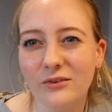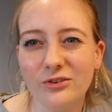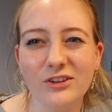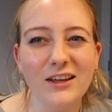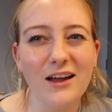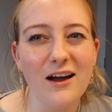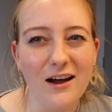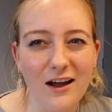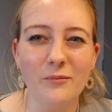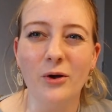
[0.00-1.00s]
it's just like,
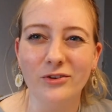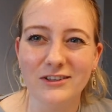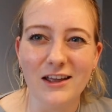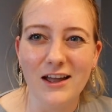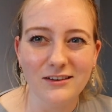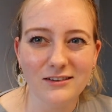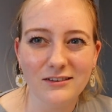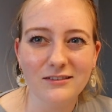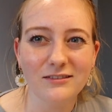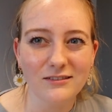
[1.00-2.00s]
I'm all set.
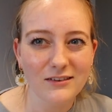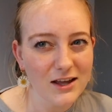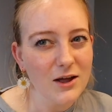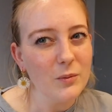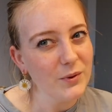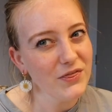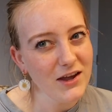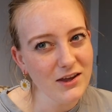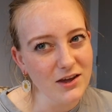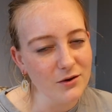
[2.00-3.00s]

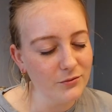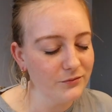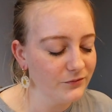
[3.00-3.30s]
Thank you.